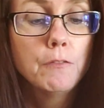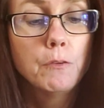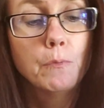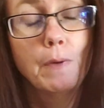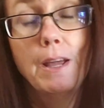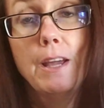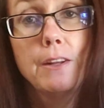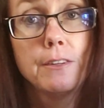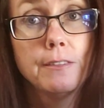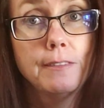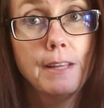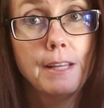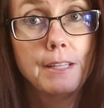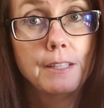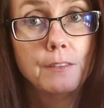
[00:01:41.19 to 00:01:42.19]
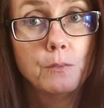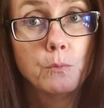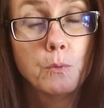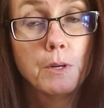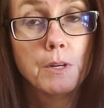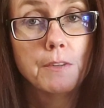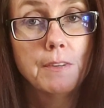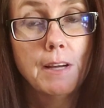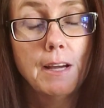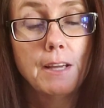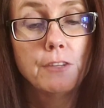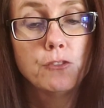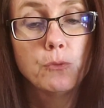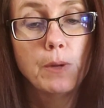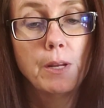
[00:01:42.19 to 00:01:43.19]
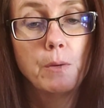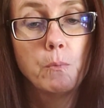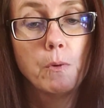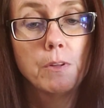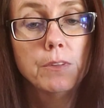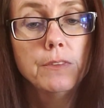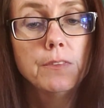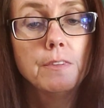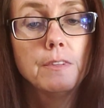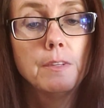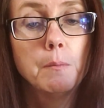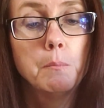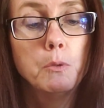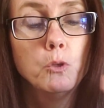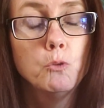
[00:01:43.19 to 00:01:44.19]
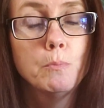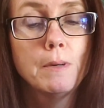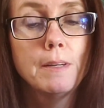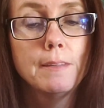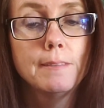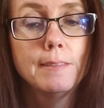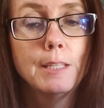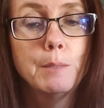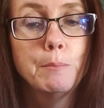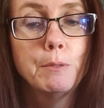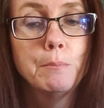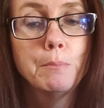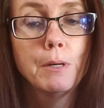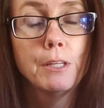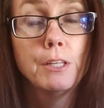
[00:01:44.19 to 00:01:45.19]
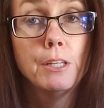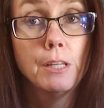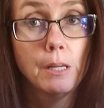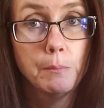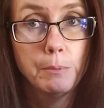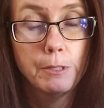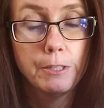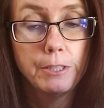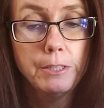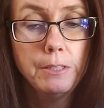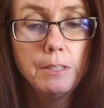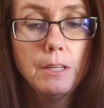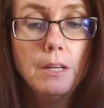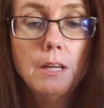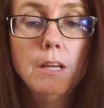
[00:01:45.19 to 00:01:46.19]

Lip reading: from what I understand, is one of the highest rated ones, the blueberry cinnamon bun nut butter,